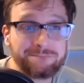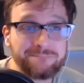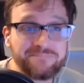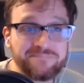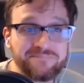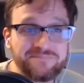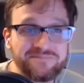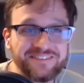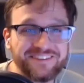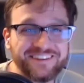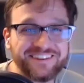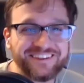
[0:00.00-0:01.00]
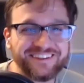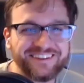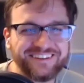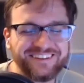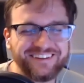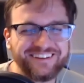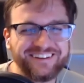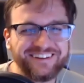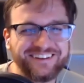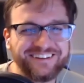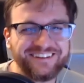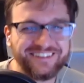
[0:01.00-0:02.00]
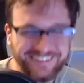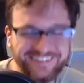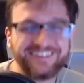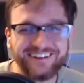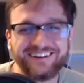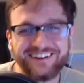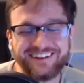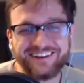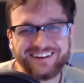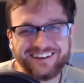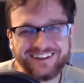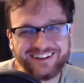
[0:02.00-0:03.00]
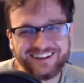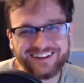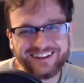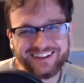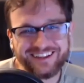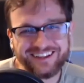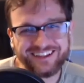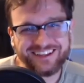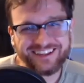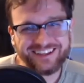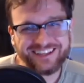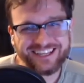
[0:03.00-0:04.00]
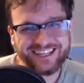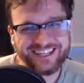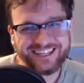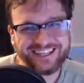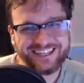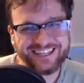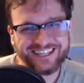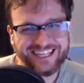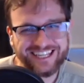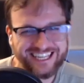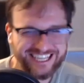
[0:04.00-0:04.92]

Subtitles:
The person shown says nothing.